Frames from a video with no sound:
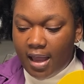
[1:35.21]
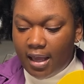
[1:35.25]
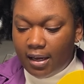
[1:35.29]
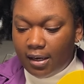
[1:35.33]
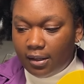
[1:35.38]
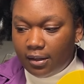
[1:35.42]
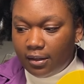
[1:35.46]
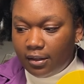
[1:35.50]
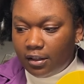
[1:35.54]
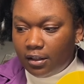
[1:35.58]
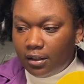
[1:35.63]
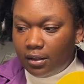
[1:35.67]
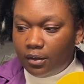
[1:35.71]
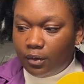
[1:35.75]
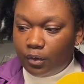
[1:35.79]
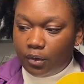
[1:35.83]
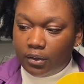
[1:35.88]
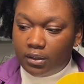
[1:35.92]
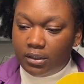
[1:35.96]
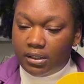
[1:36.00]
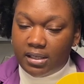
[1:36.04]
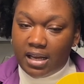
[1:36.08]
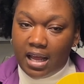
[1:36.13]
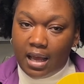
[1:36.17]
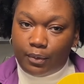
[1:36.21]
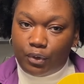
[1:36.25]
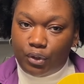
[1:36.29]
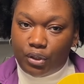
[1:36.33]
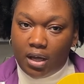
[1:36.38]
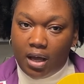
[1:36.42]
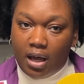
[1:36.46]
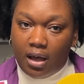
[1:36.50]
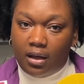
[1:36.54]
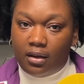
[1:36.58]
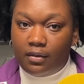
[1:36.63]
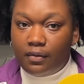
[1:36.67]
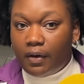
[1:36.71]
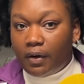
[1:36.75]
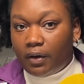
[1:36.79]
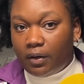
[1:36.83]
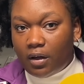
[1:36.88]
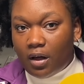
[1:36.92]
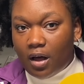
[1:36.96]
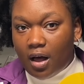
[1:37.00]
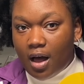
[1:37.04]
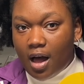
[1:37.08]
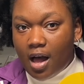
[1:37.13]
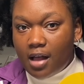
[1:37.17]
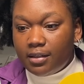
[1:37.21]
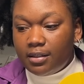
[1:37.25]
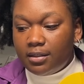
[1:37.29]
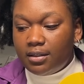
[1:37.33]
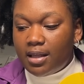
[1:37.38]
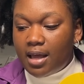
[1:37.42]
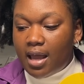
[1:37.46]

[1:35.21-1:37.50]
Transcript: and a little snapshot of our cost